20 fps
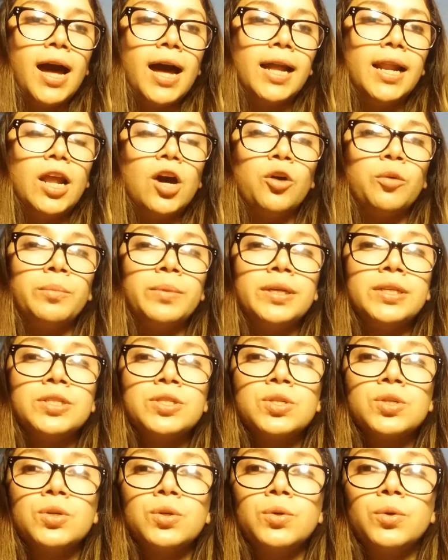allow me
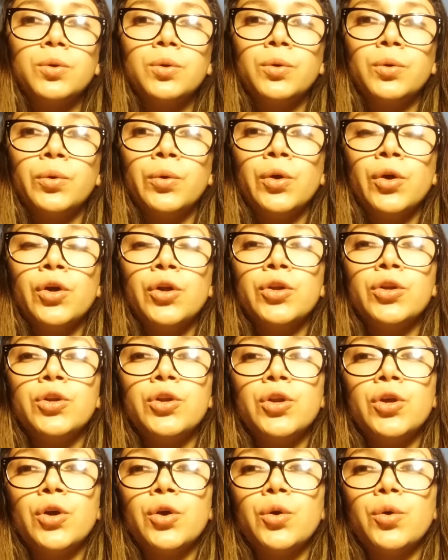to
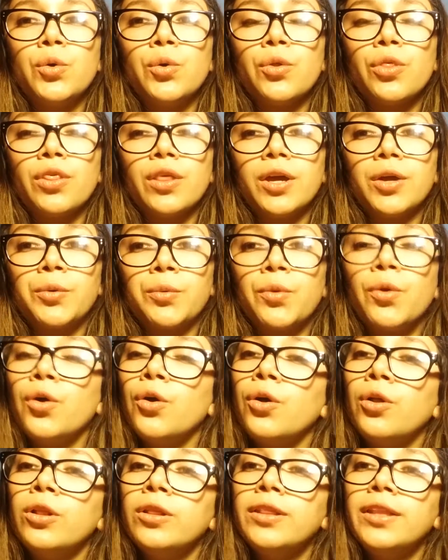know the
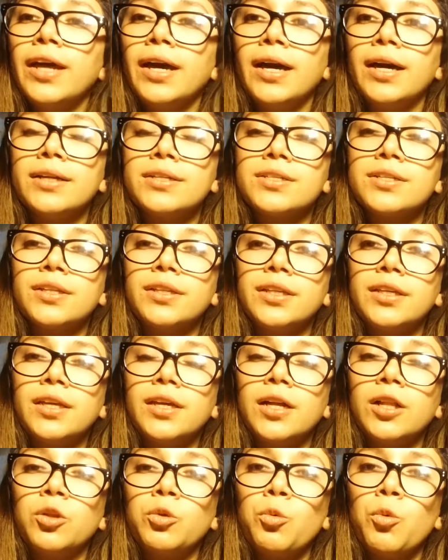role that the
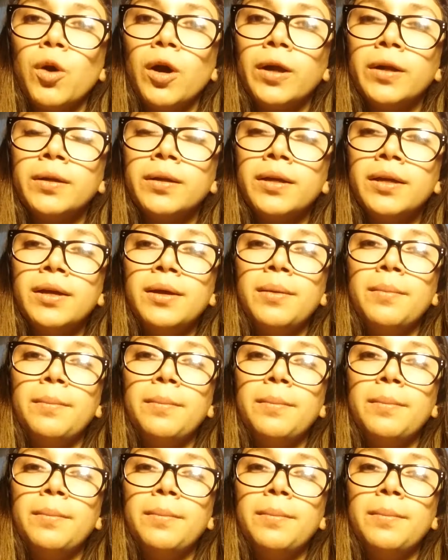L1